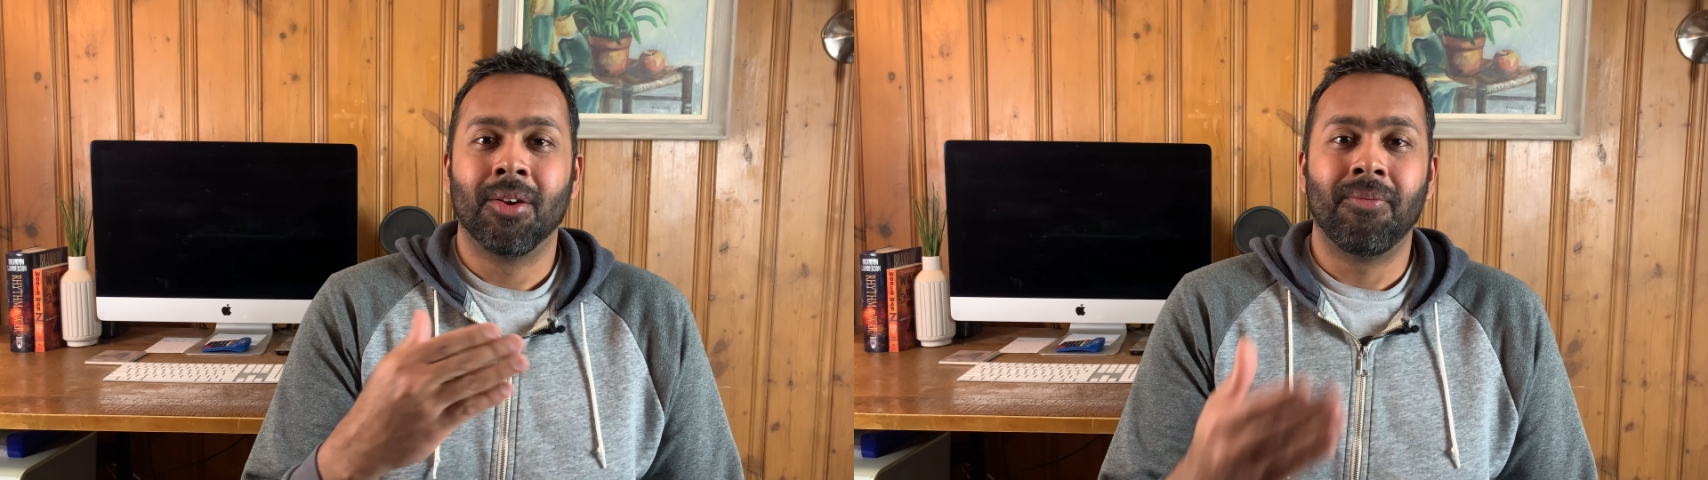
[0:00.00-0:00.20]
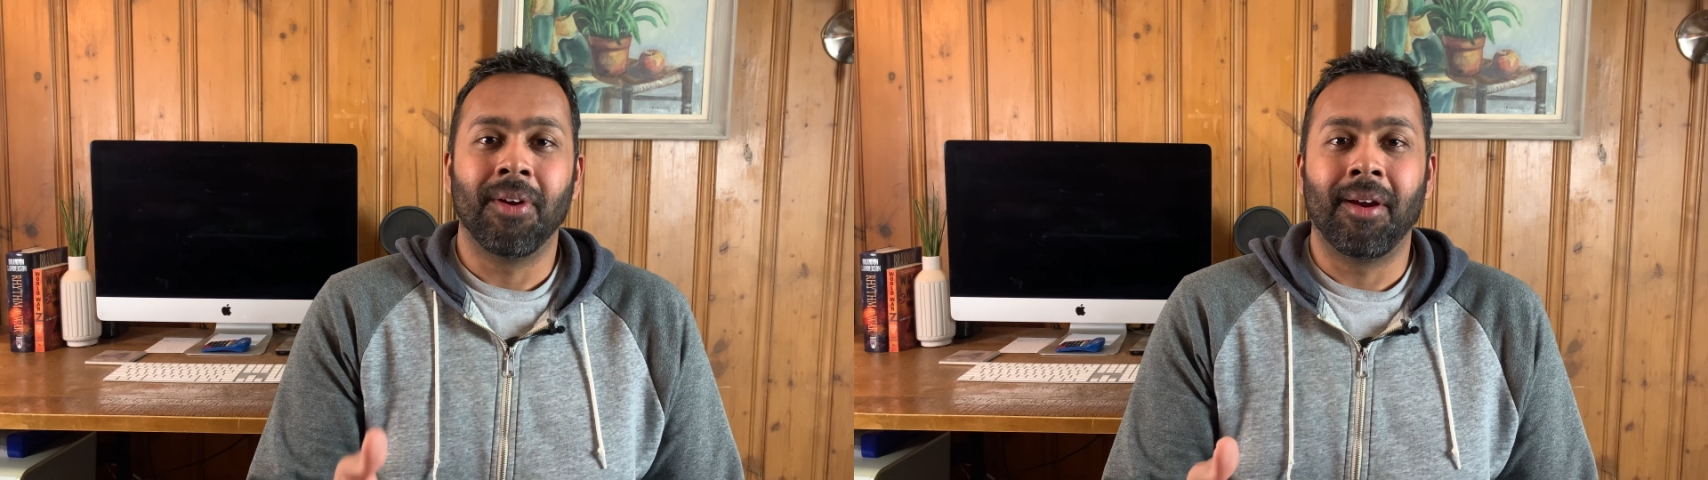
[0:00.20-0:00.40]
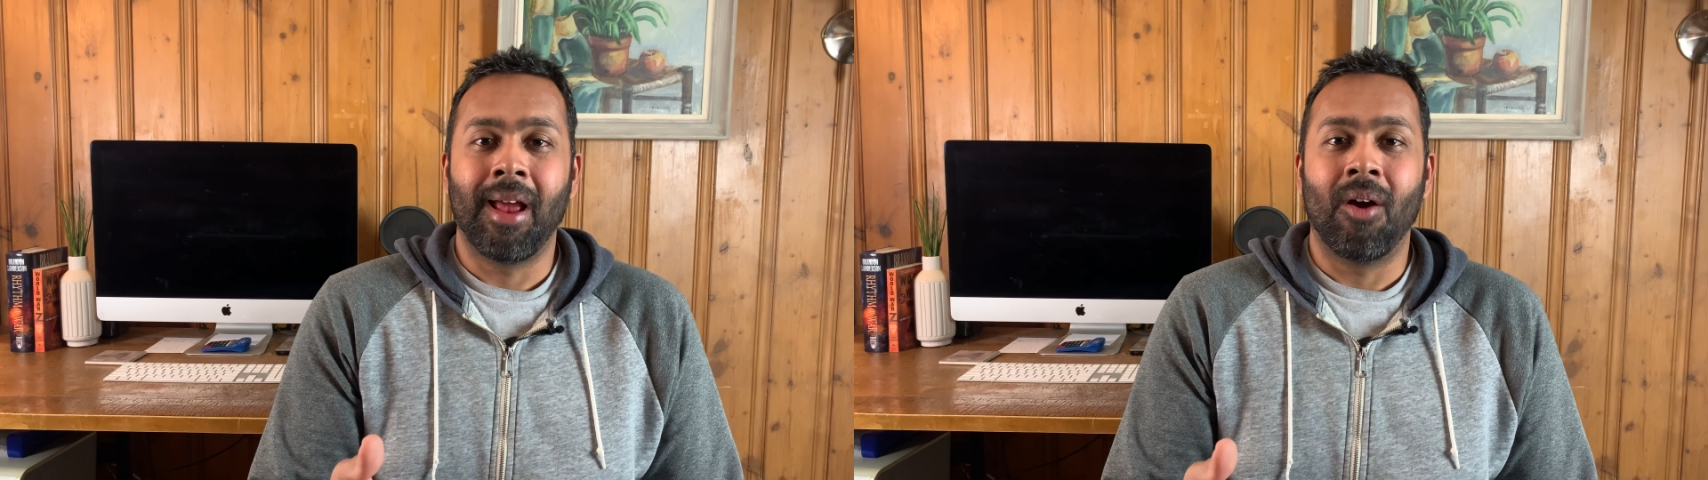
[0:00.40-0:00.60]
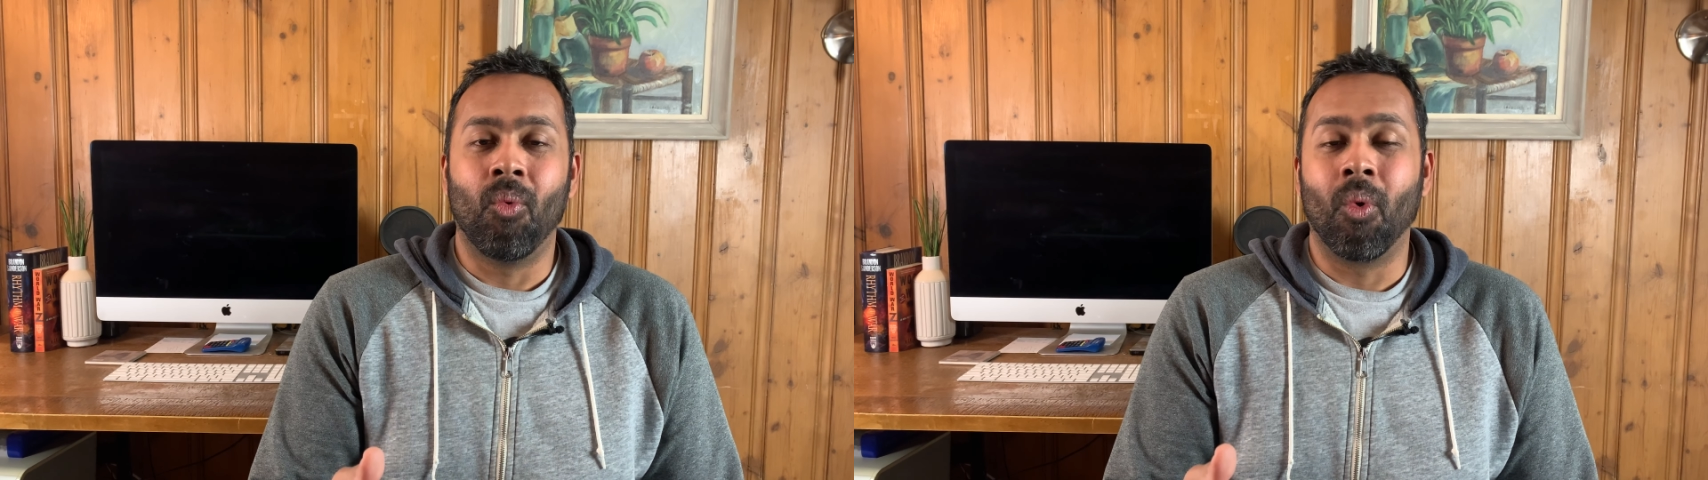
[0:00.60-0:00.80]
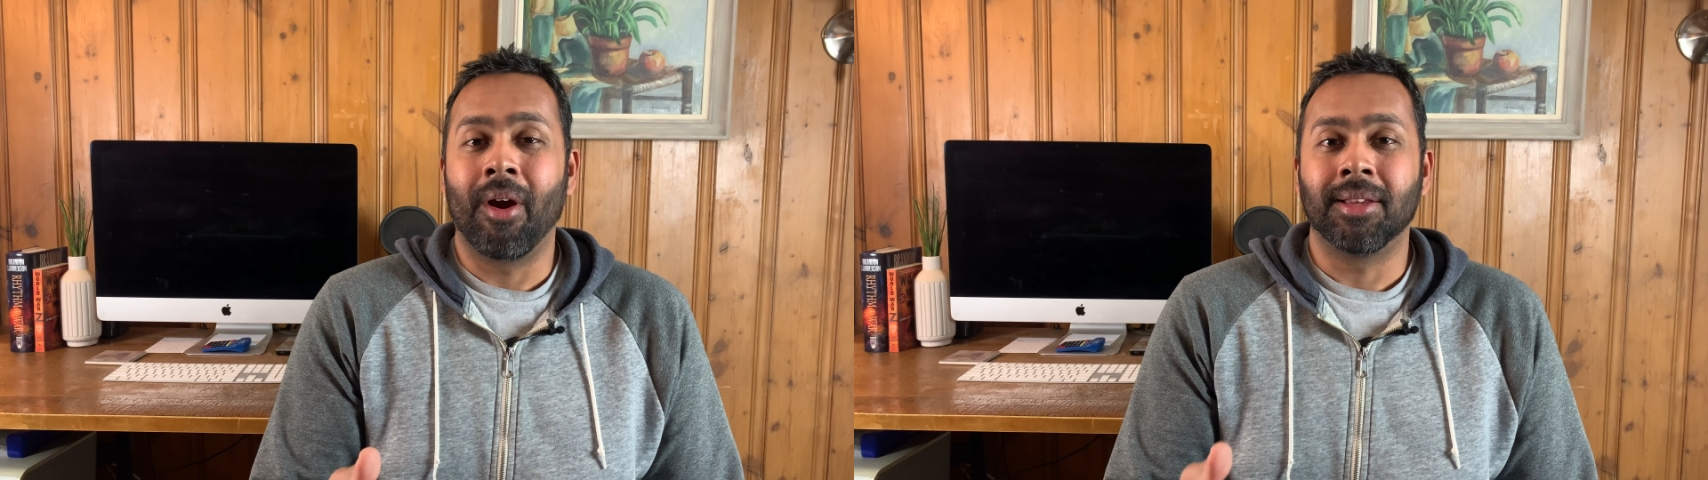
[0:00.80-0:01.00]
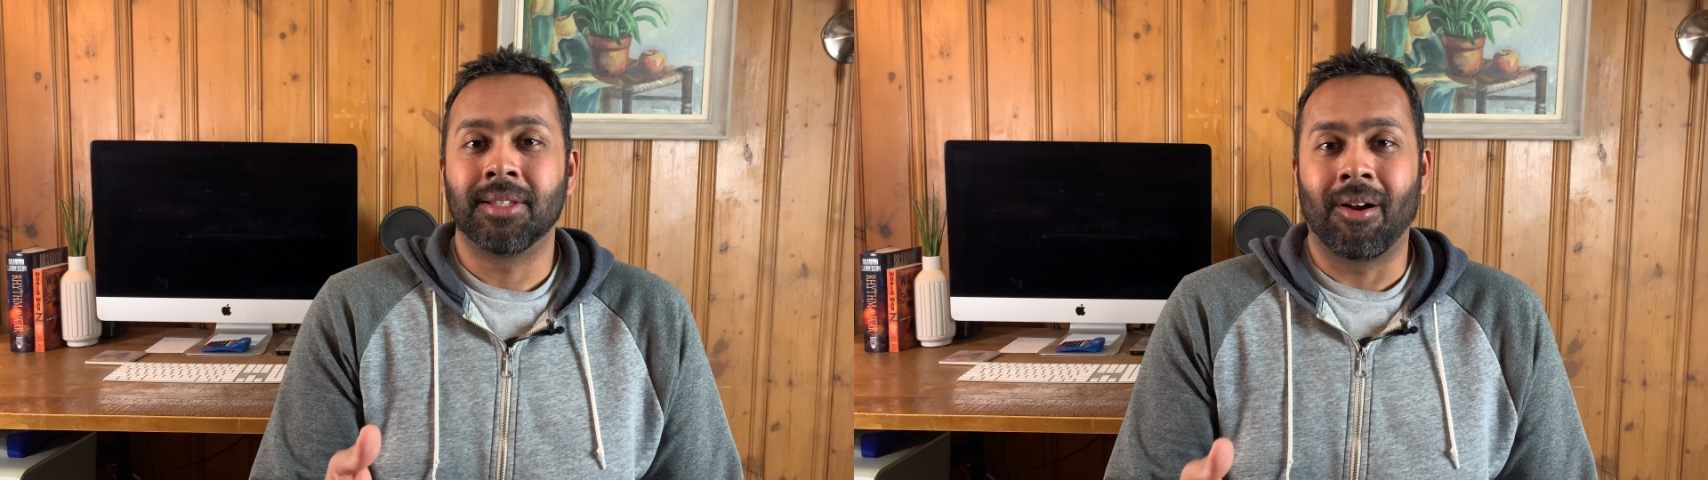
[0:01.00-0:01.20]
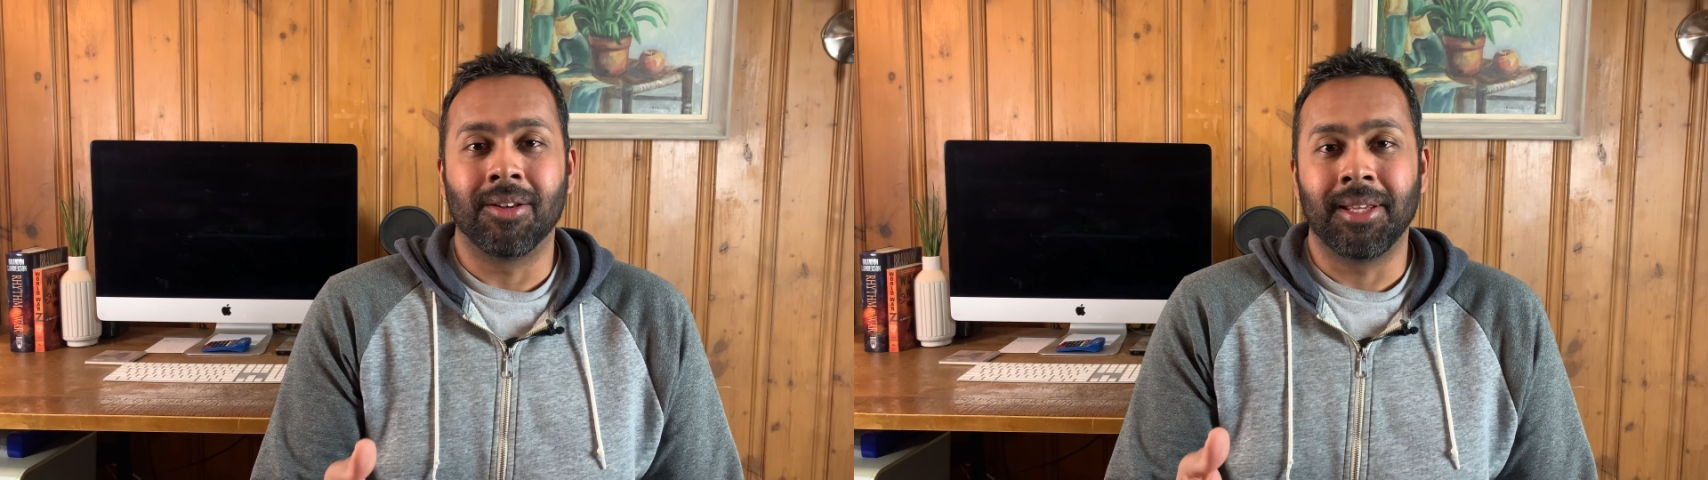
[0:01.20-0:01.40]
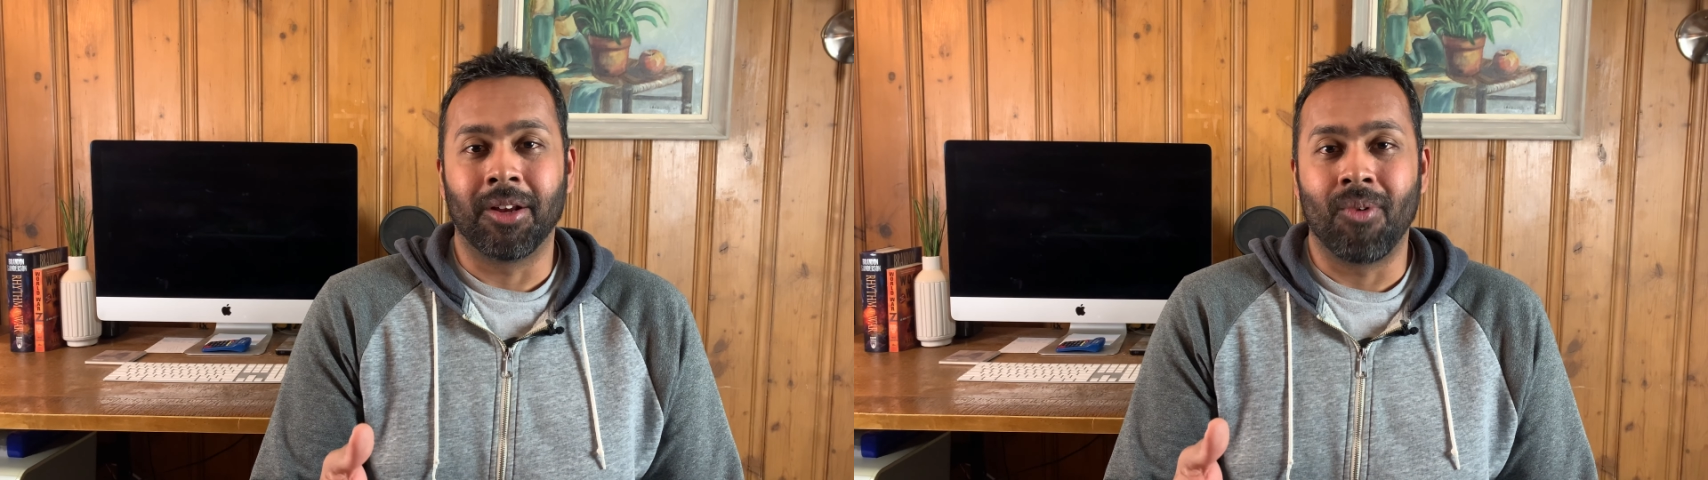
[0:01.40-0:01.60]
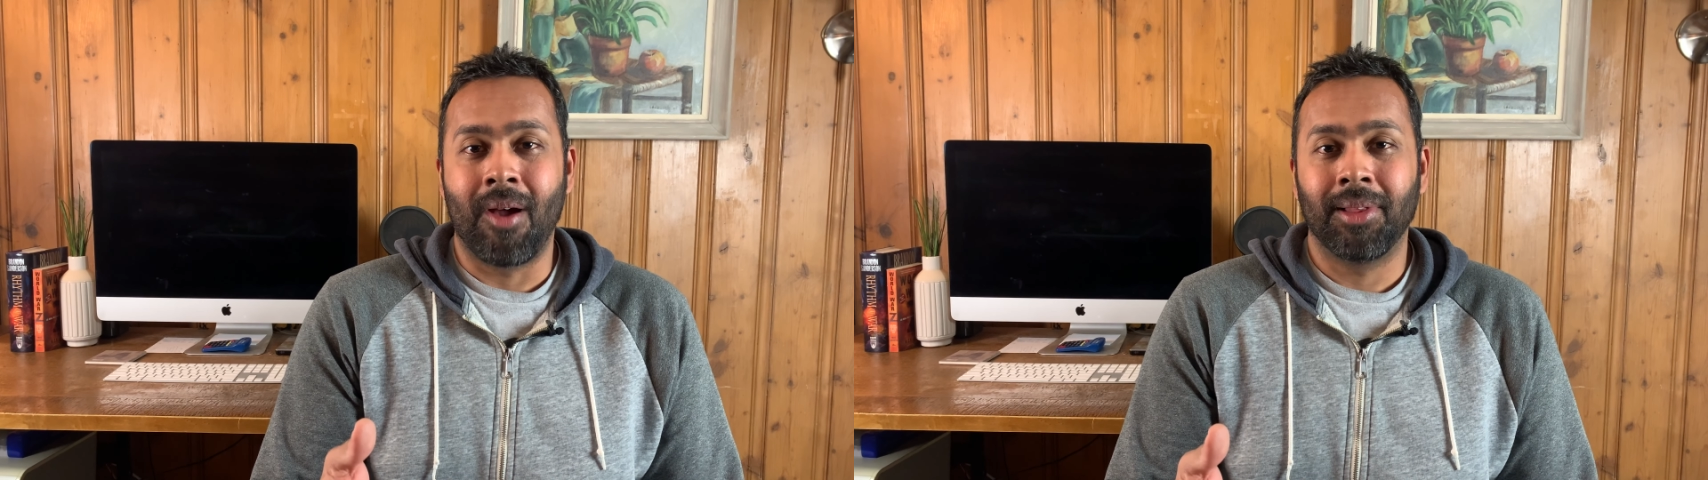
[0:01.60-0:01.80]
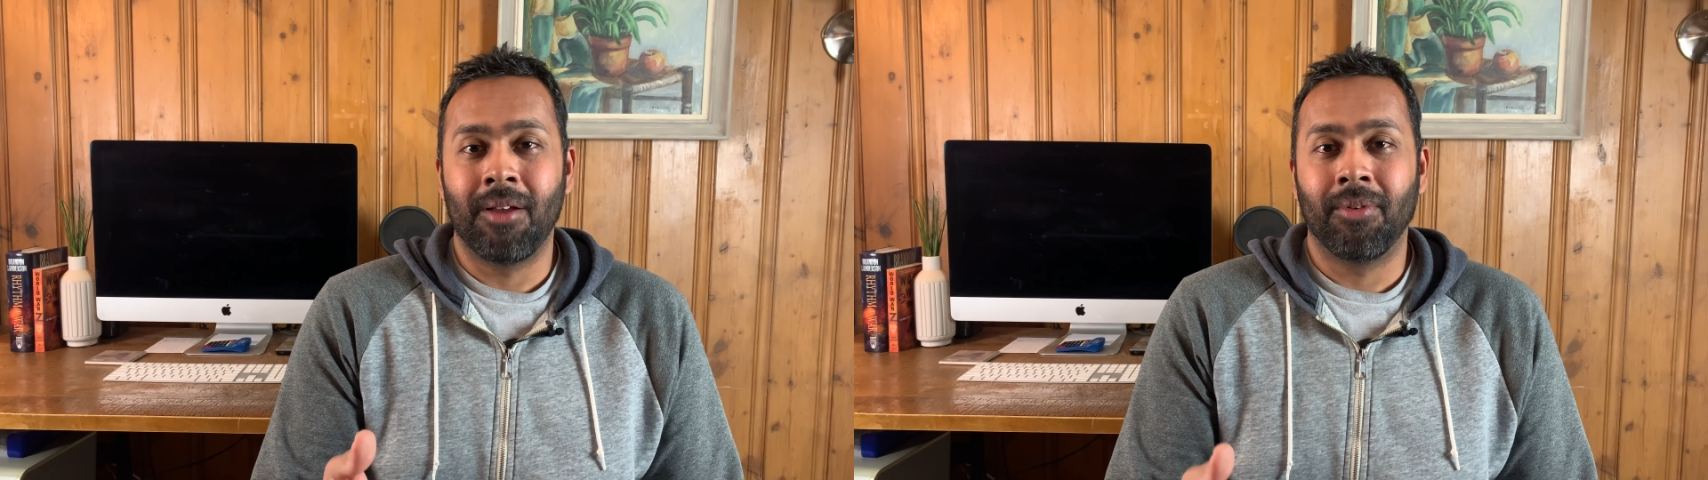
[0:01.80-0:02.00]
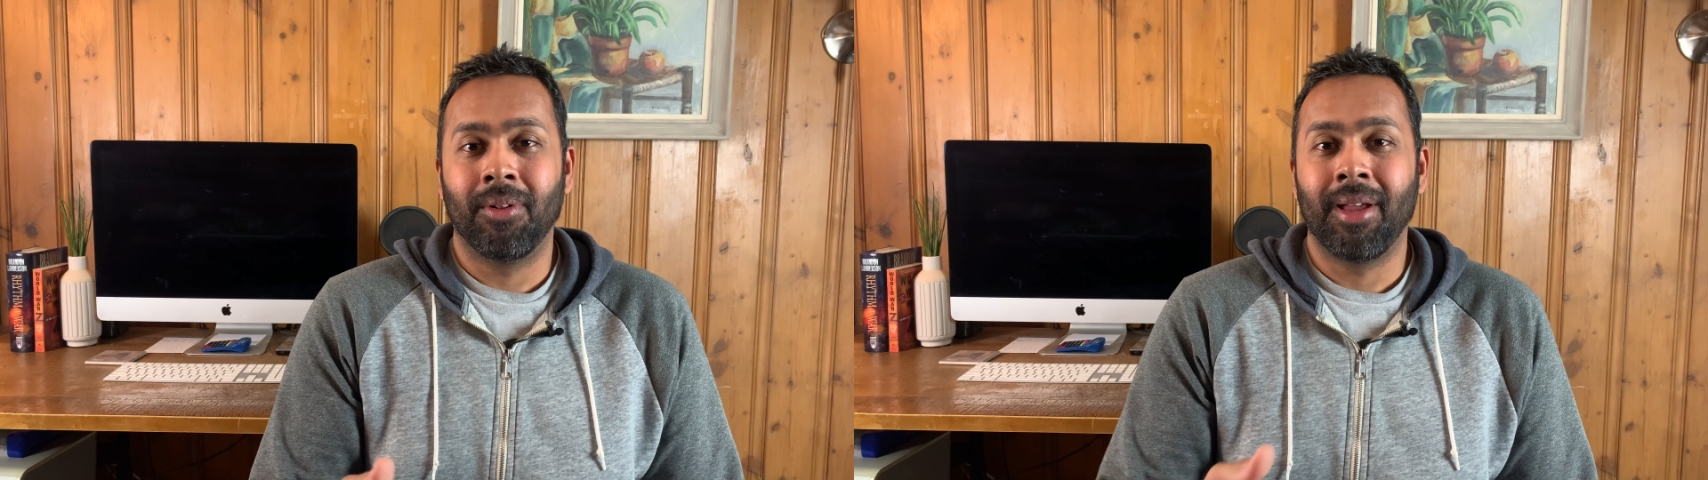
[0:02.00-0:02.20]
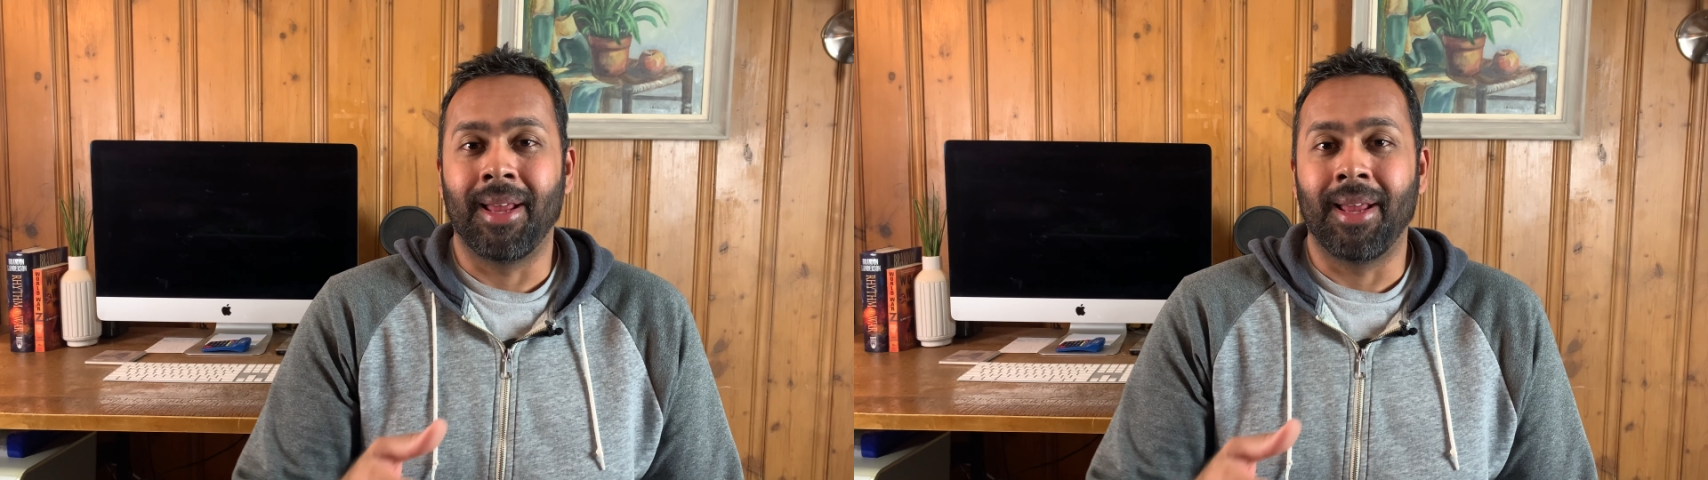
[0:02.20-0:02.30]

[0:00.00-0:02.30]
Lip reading: figuring out where it starts at the ground level,